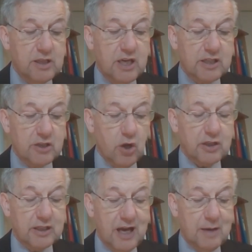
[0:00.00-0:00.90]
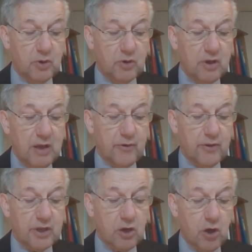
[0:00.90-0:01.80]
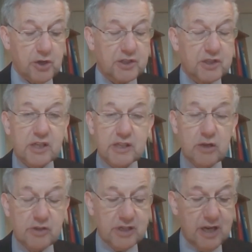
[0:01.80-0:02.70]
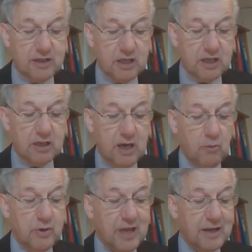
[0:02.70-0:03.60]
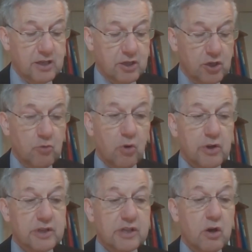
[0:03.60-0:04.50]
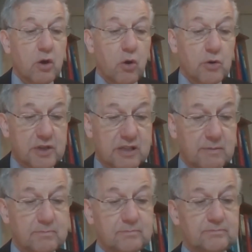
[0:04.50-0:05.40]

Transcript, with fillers: She is not liable for the costs associated with Adejuwon's autism.